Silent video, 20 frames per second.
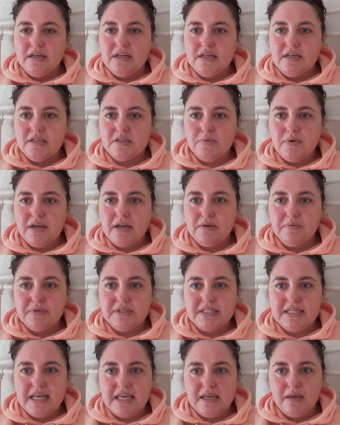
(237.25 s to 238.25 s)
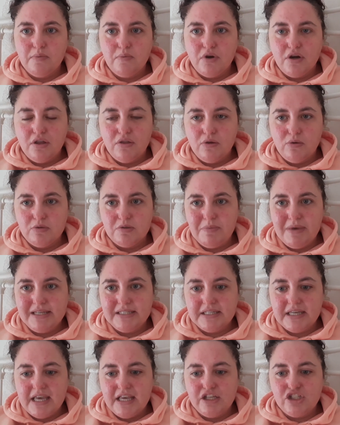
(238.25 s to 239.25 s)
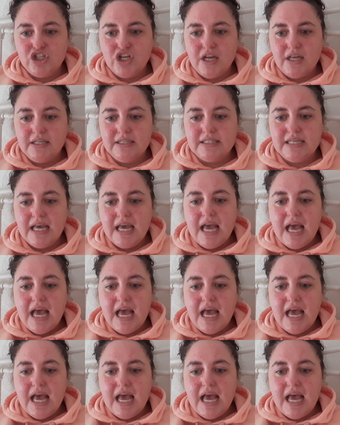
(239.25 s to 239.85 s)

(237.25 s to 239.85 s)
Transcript: is when I was taking one of those medications